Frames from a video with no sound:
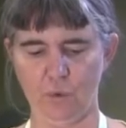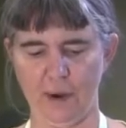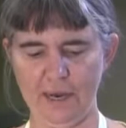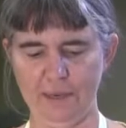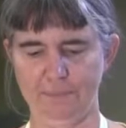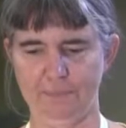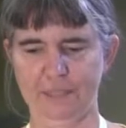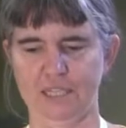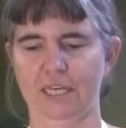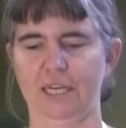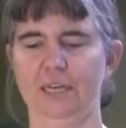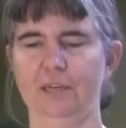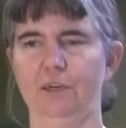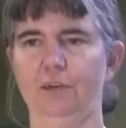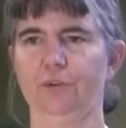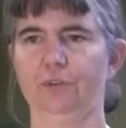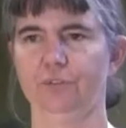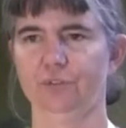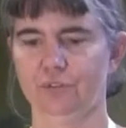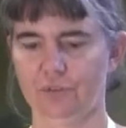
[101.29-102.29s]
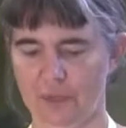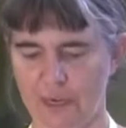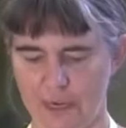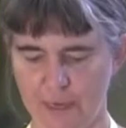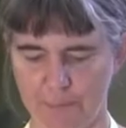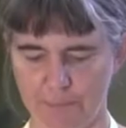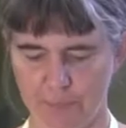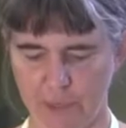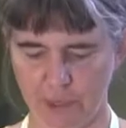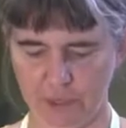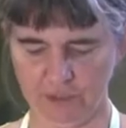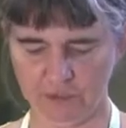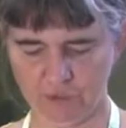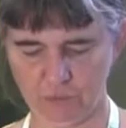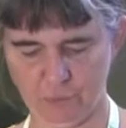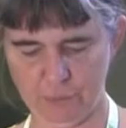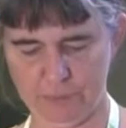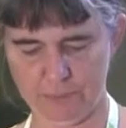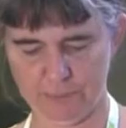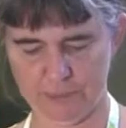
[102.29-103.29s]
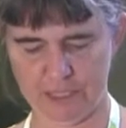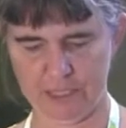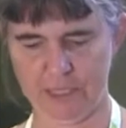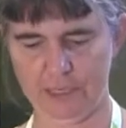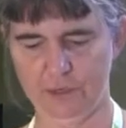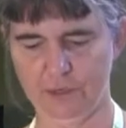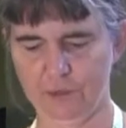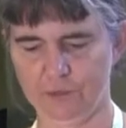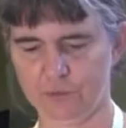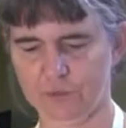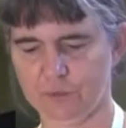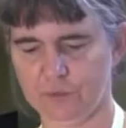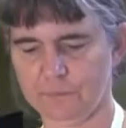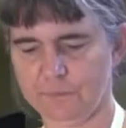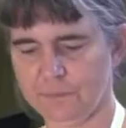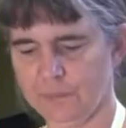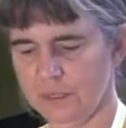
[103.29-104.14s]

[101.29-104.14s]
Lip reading: white potatoes and part sweet potatoes.